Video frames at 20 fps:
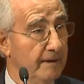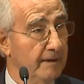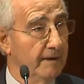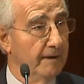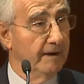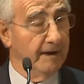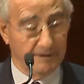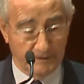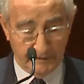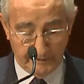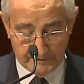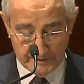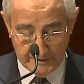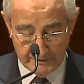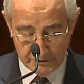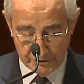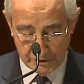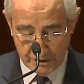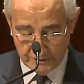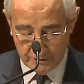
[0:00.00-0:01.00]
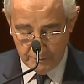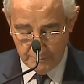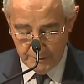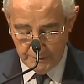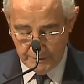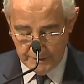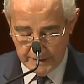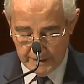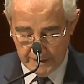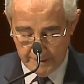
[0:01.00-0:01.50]
Ladies and
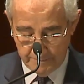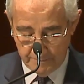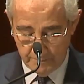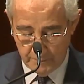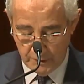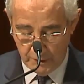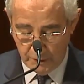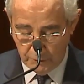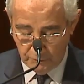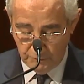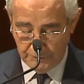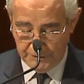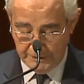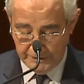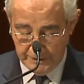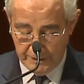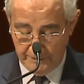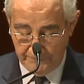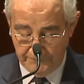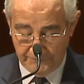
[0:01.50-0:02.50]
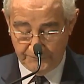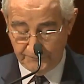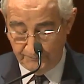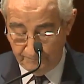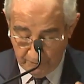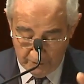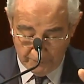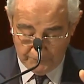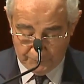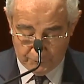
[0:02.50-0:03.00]
gentlemen, I'm old enough,
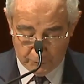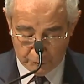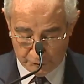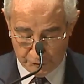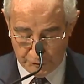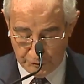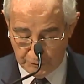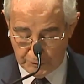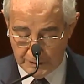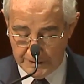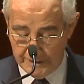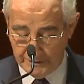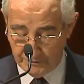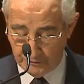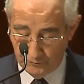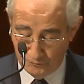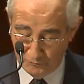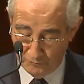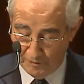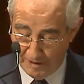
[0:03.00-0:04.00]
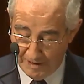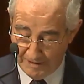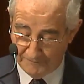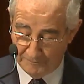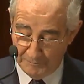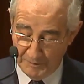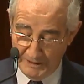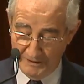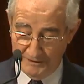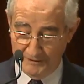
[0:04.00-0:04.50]
unfortunately, to
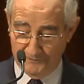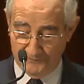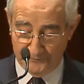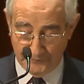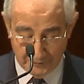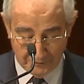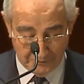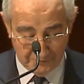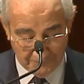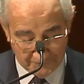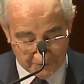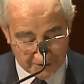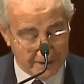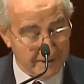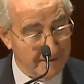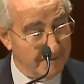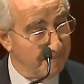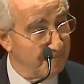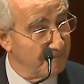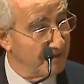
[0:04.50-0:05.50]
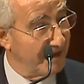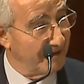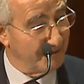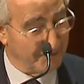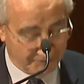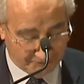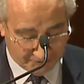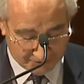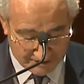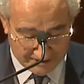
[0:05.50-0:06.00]
have been involved at
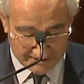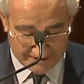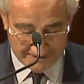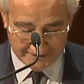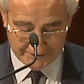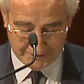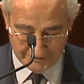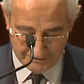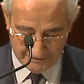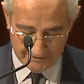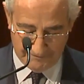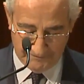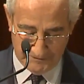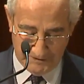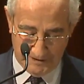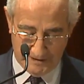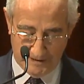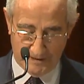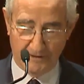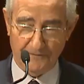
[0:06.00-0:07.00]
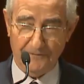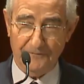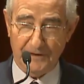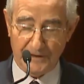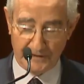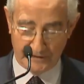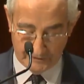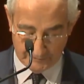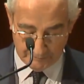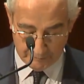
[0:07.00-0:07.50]
the start of the
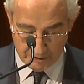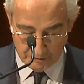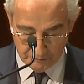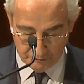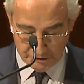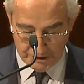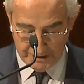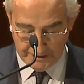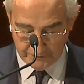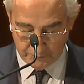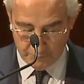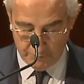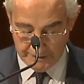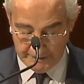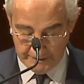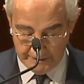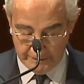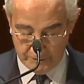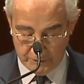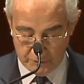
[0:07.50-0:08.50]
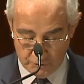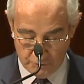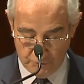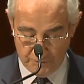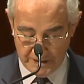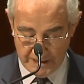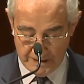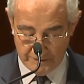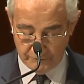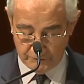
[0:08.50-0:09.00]
IFRS project when in
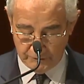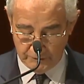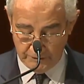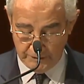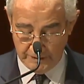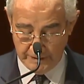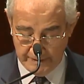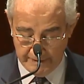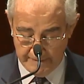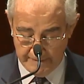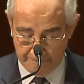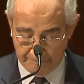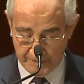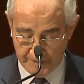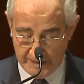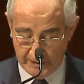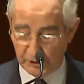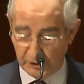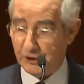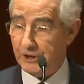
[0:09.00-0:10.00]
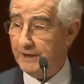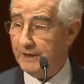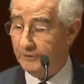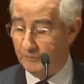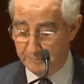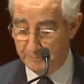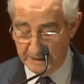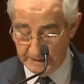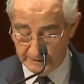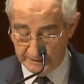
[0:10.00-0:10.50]
2000 I chaired
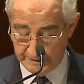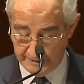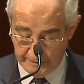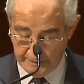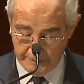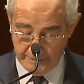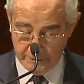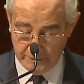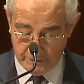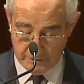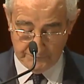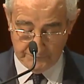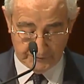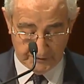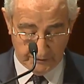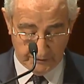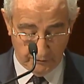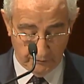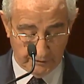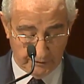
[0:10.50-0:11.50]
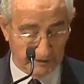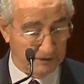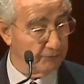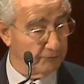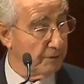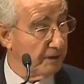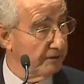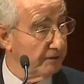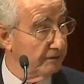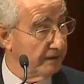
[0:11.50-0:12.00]
a meeting of securities
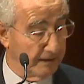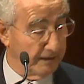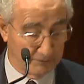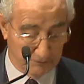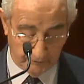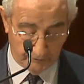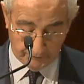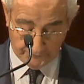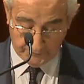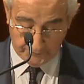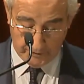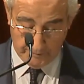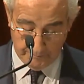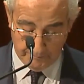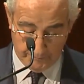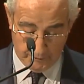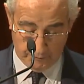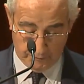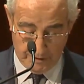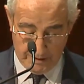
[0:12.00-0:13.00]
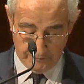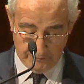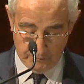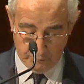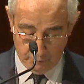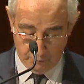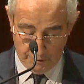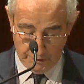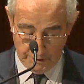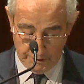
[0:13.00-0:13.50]
regulators from around the
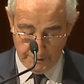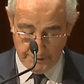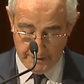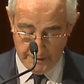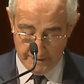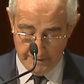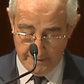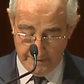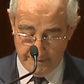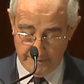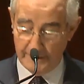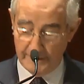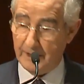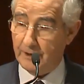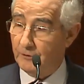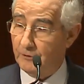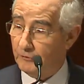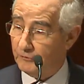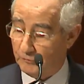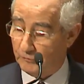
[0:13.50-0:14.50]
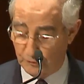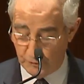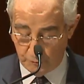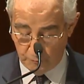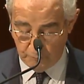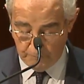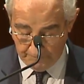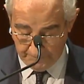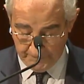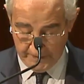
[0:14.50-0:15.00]
world, the IOSCO.